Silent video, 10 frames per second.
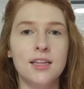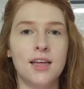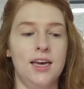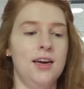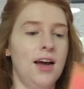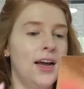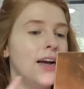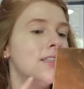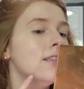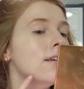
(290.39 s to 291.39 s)
Like
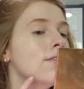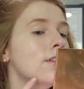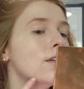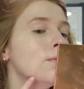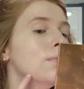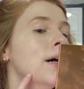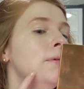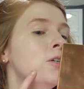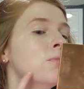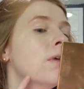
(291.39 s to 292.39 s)
I still have little
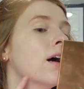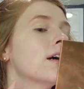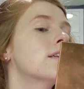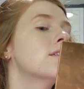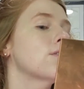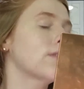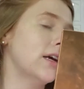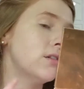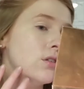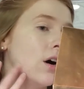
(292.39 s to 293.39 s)
blemish marks or
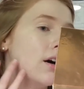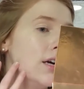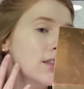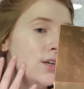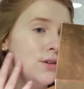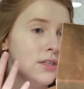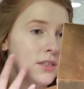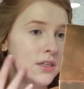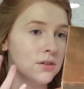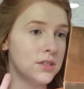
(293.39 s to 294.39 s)
like scarring that you can
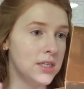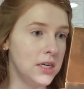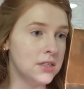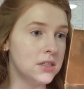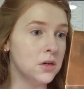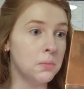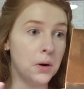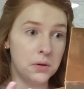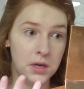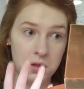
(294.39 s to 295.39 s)
still see. It's still
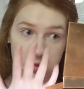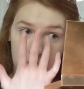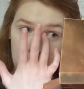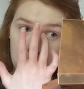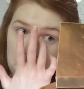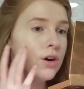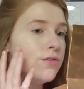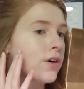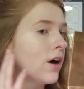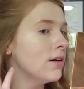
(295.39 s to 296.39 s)
poking through. But
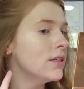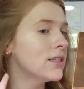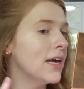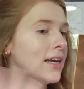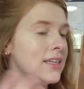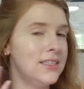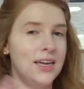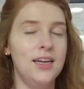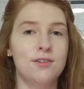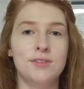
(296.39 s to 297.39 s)
overall, it's like it's
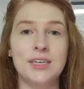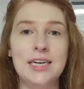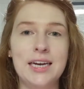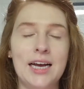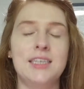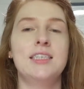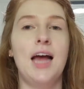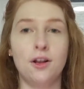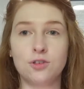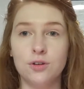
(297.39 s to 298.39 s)
setting a really nice
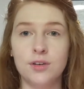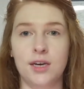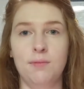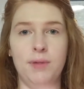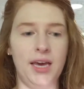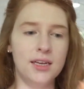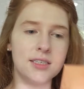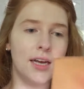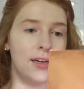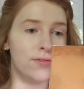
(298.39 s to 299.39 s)
natural looking base.
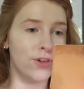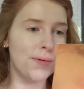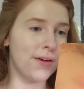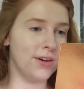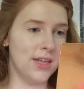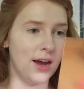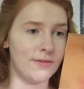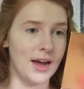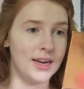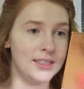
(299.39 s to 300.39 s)
And from everything I
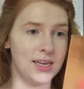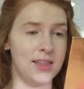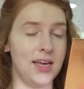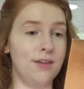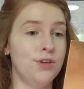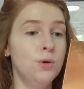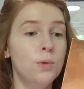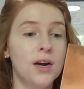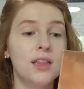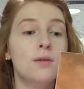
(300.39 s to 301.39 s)
read, it said that if you
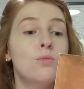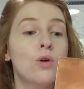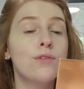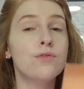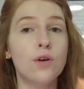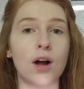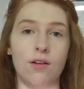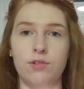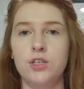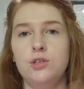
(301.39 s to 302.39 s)
wanted the more full
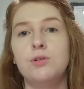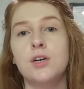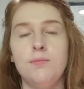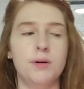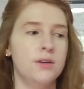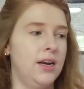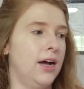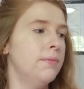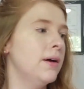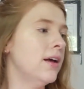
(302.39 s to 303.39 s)
coverage, you could build it
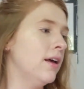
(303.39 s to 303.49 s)
up.